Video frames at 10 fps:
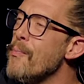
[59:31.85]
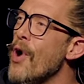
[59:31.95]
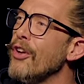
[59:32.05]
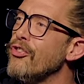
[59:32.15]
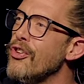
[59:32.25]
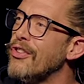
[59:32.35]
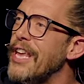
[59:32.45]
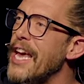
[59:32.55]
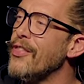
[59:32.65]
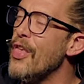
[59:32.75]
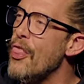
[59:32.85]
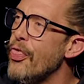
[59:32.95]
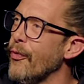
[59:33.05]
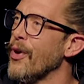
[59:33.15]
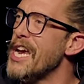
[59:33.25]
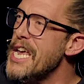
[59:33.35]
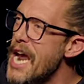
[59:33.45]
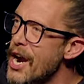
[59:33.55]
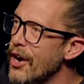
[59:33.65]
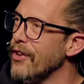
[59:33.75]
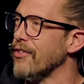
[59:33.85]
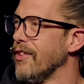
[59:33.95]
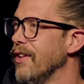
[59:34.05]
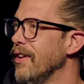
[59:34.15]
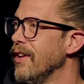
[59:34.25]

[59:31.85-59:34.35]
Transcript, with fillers: brushed your teeth in 3 years.